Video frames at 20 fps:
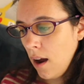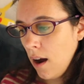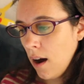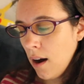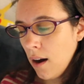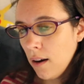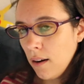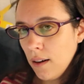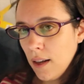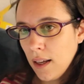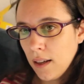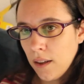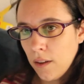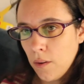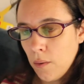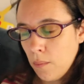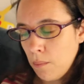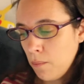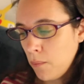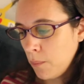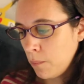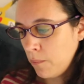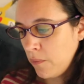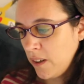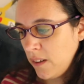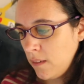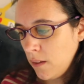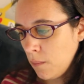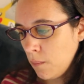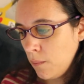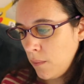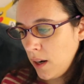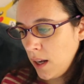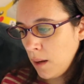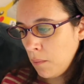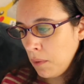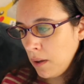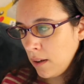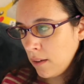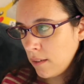Like the victim
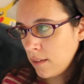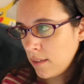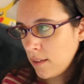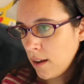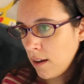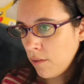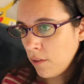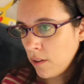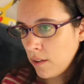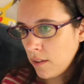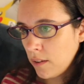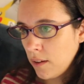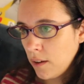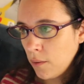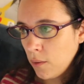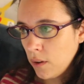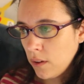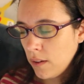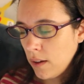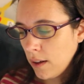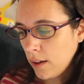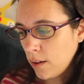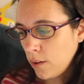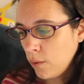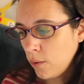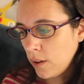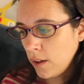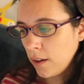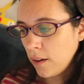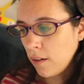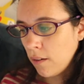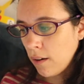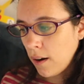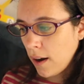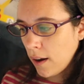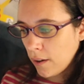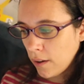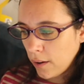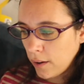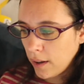blaming and stuff, and then I was like looking
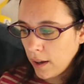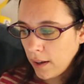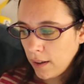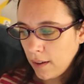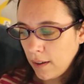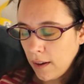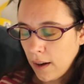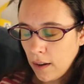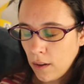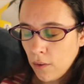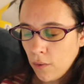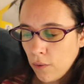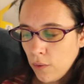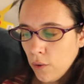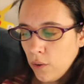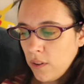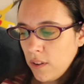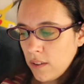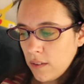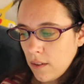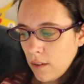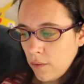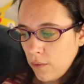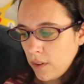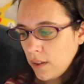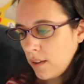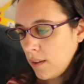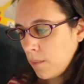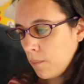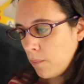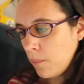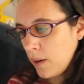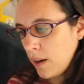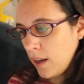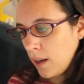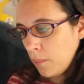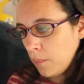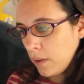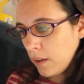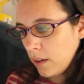around and I kind of noticed that victim
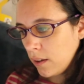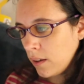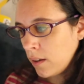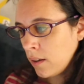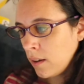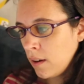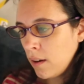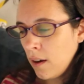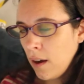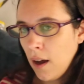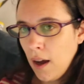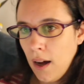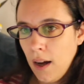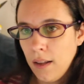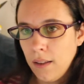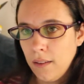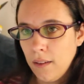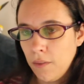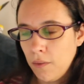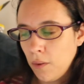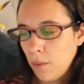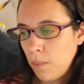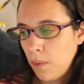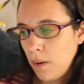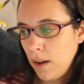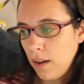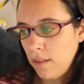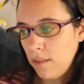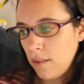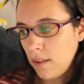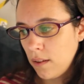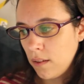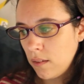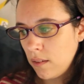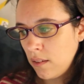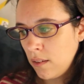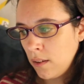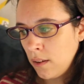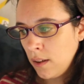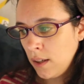blaming at different
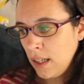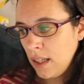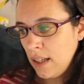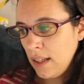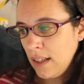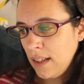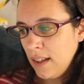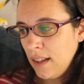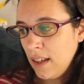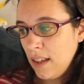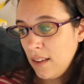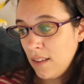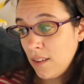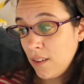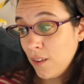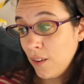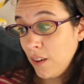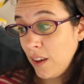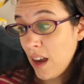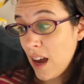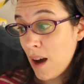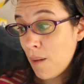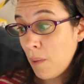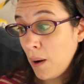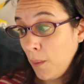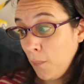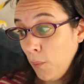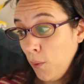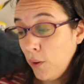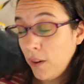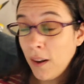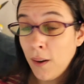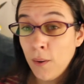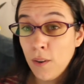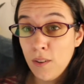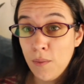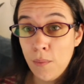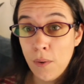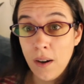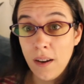places. So yeah, my mood, I
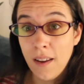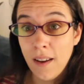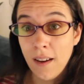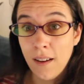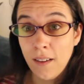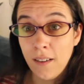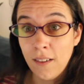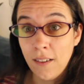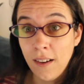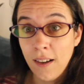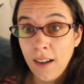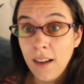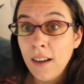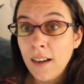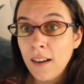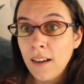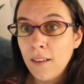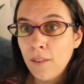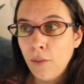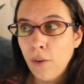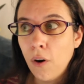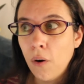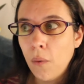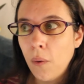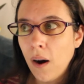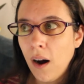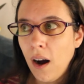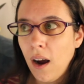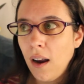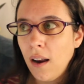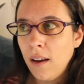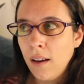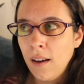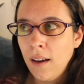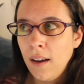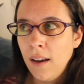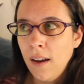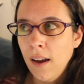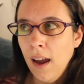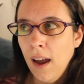was pretty hungry for a while,
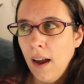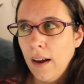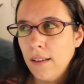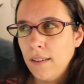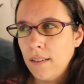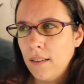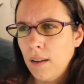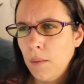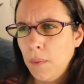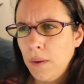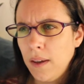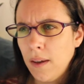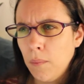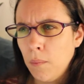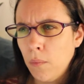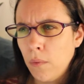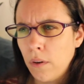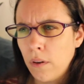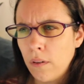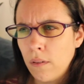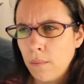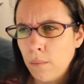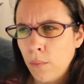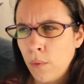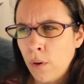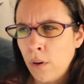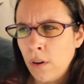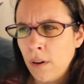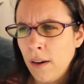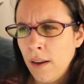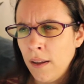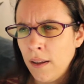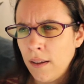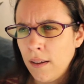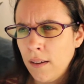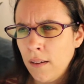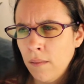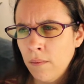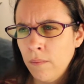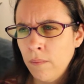and then I became more
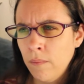like,